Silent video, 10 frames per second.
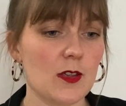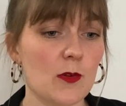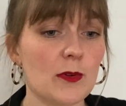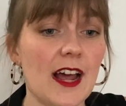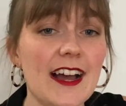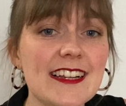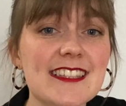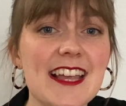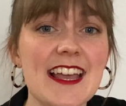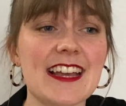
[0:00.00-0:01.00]
When I
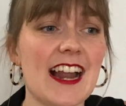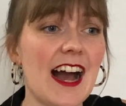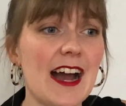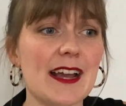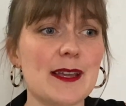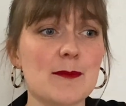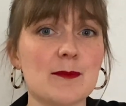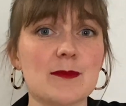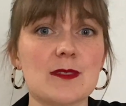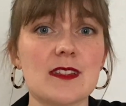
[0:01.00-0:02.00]
say it,
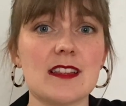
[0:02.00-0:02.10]
I'm